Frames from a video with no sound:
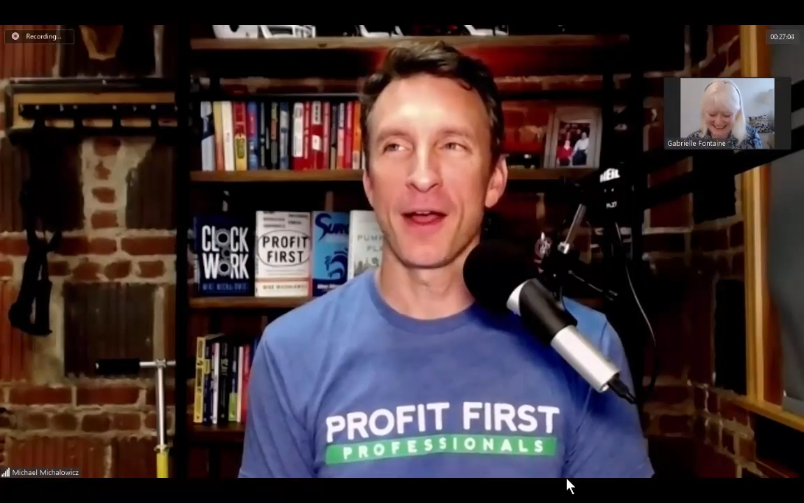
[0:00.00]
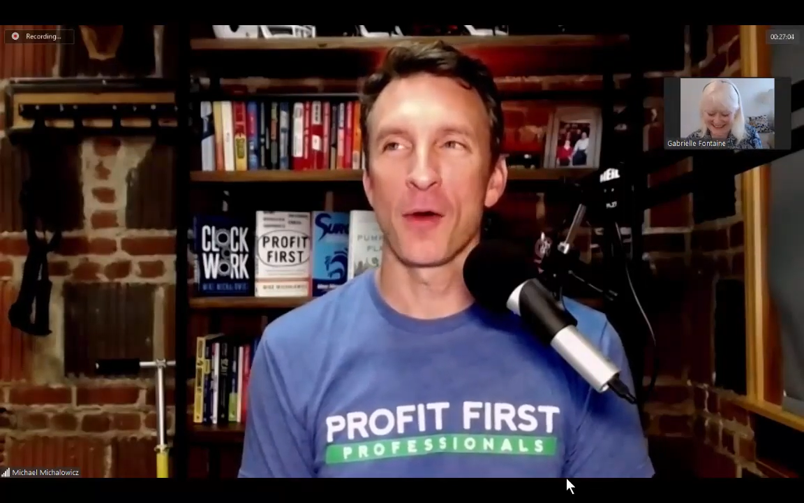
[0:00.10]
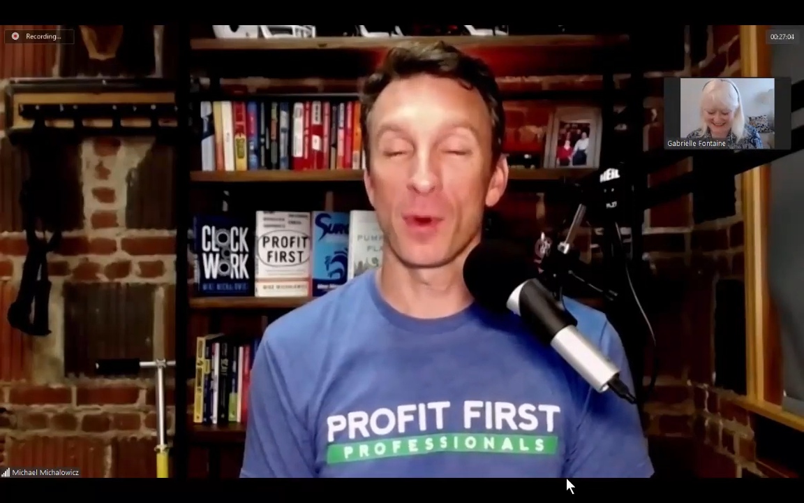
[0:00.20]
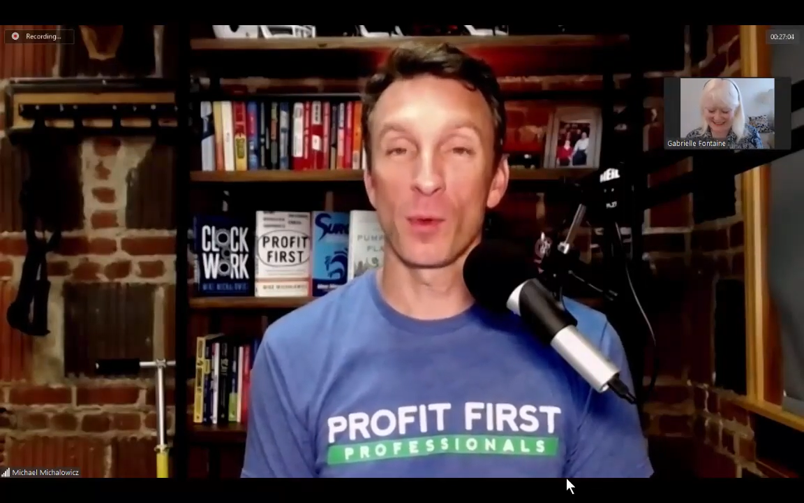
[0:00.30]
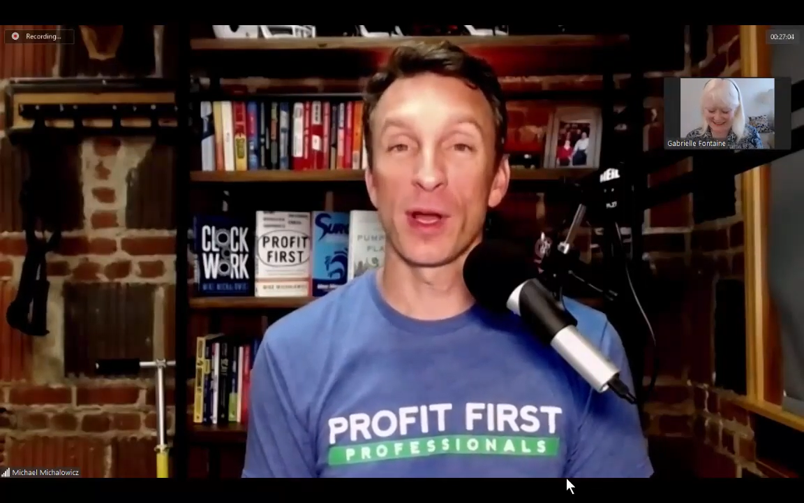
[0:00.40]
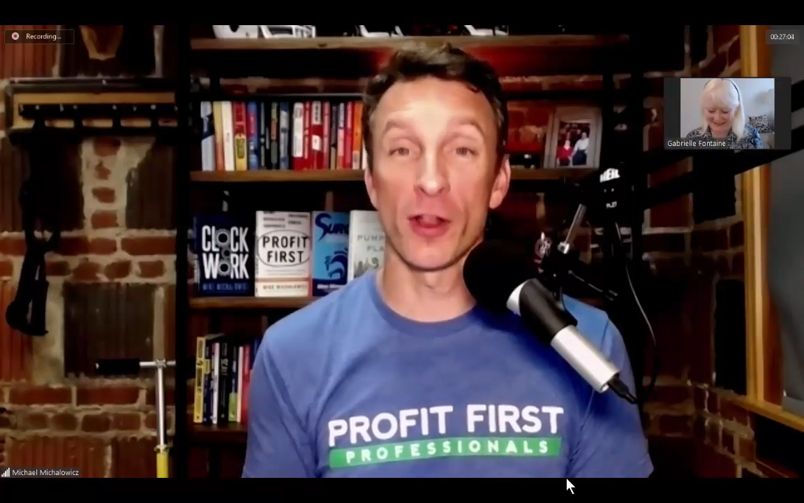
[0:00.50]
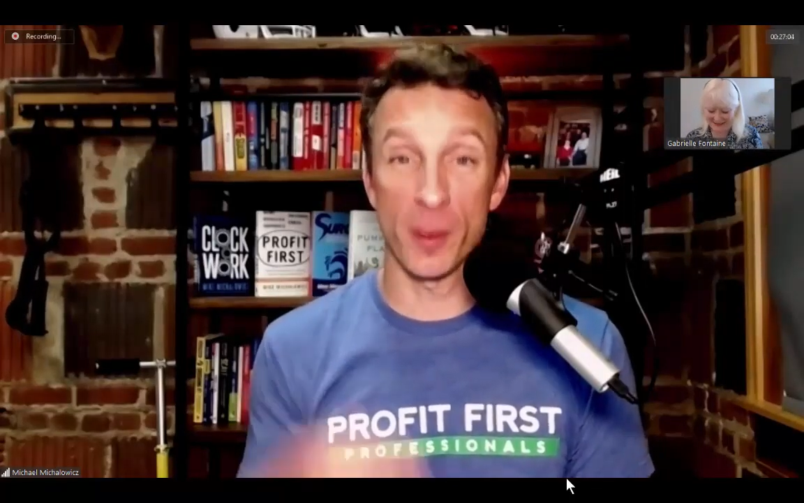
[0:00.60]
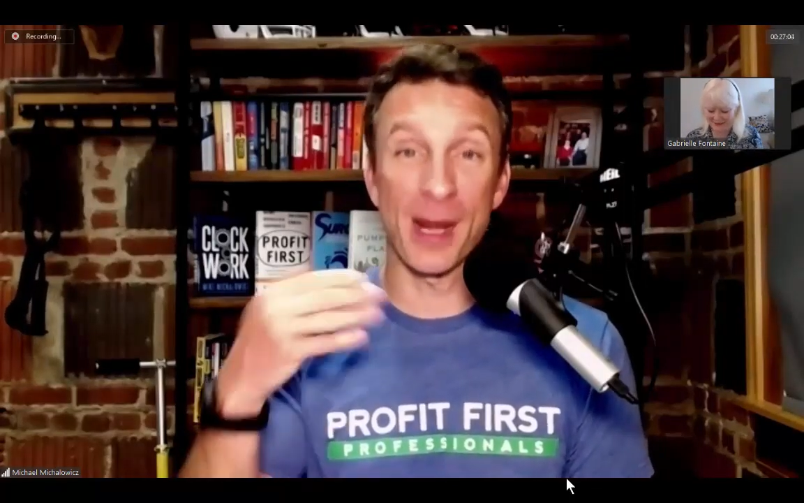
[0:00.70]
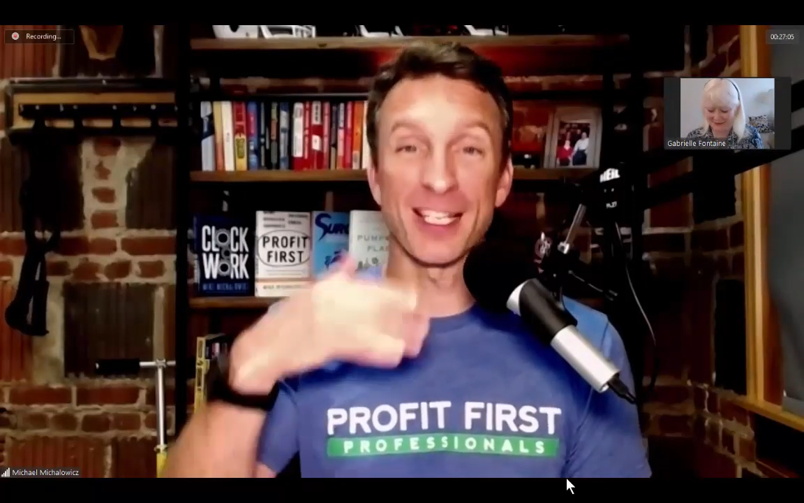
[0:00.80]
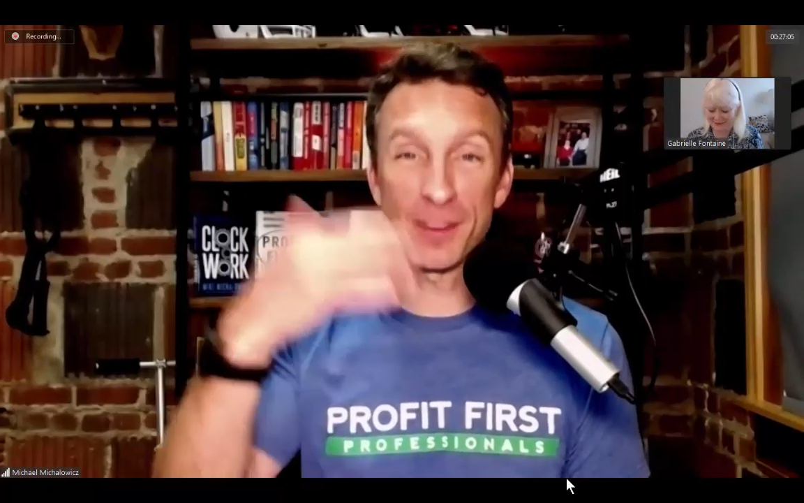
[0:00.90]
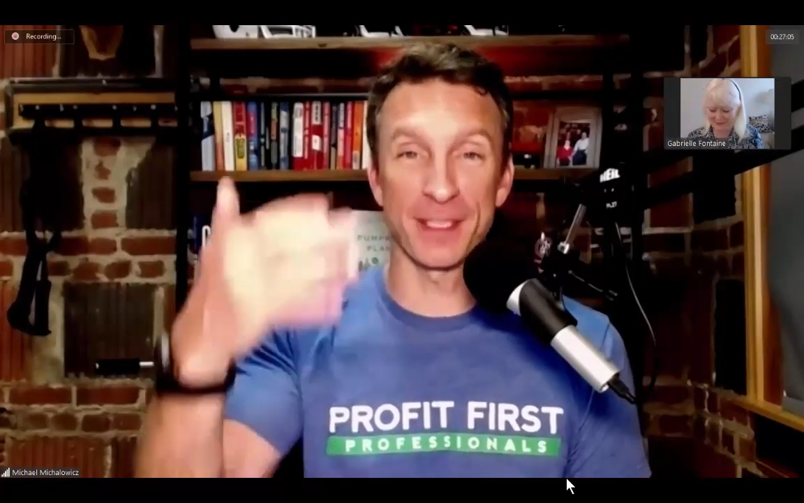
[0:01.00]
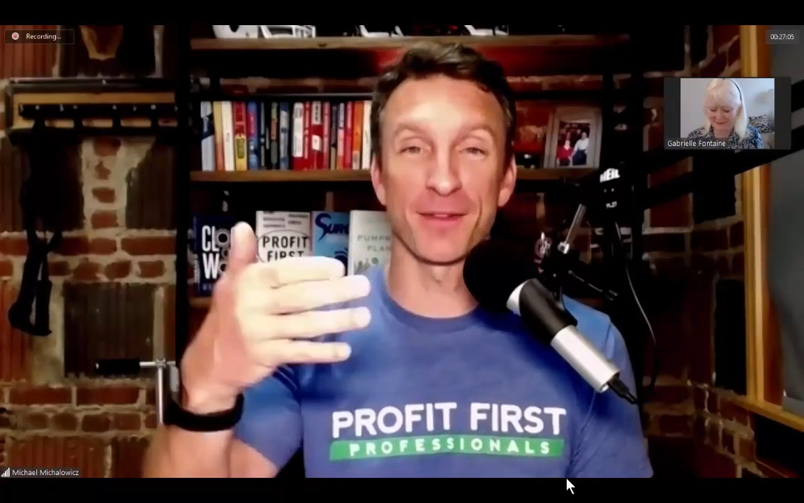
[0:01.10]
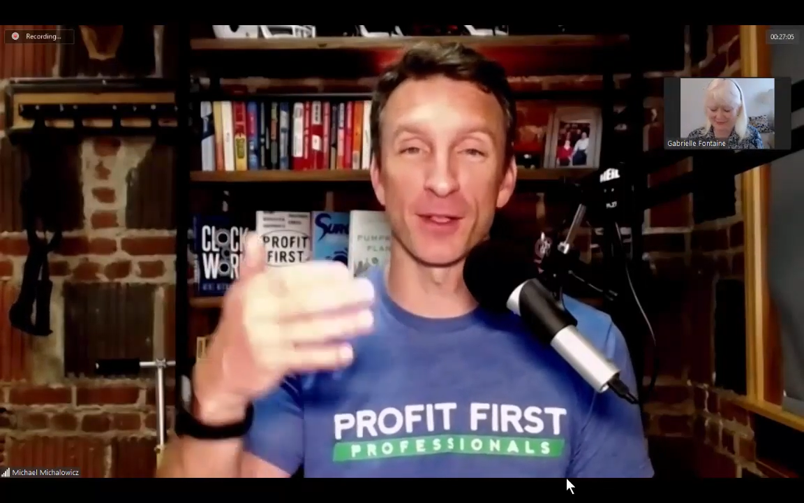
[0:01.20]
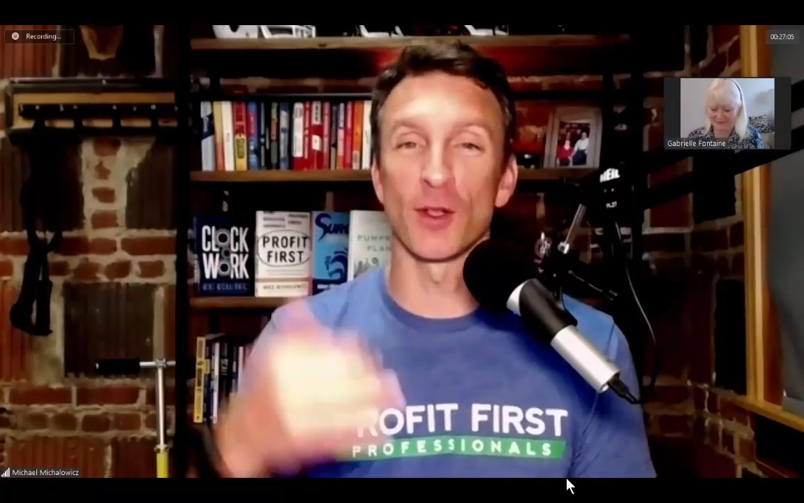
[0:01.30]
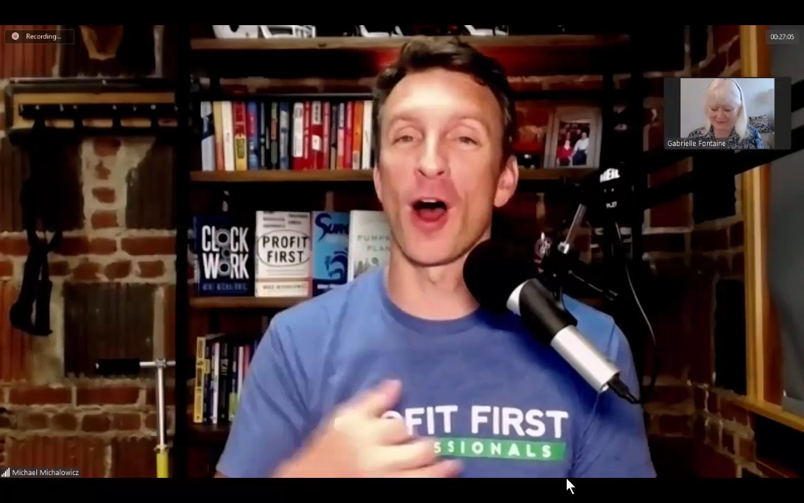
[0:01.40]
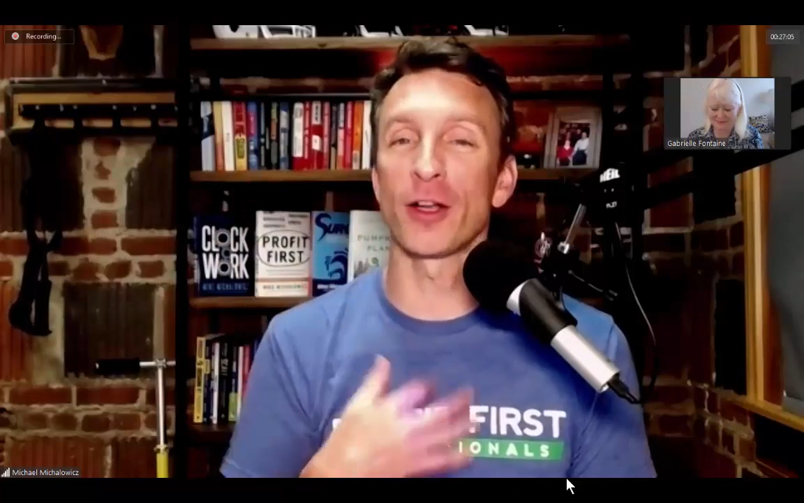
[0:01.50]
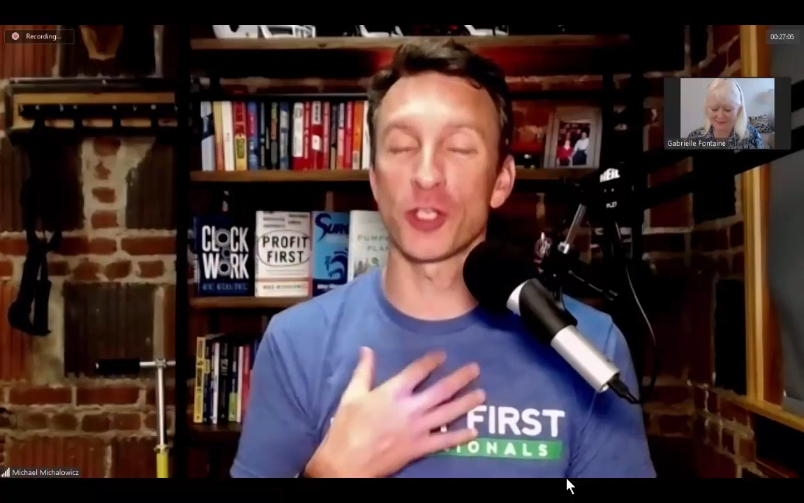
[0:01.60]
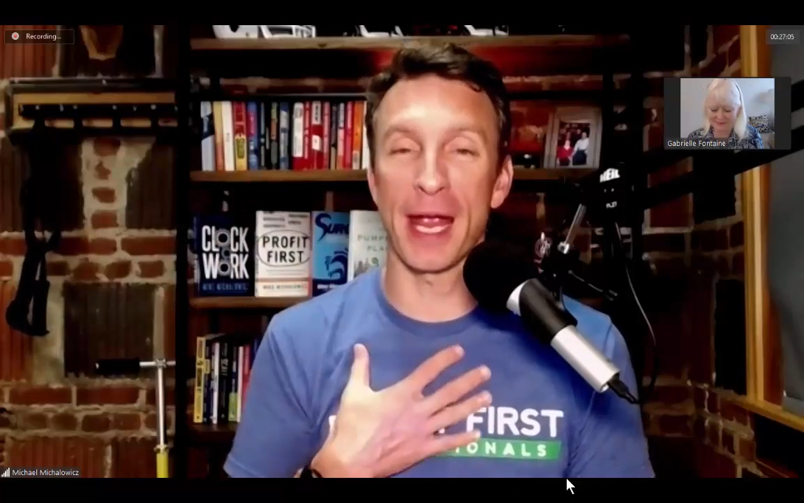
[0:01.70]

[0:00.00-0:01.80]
we're on the precipice of the launch,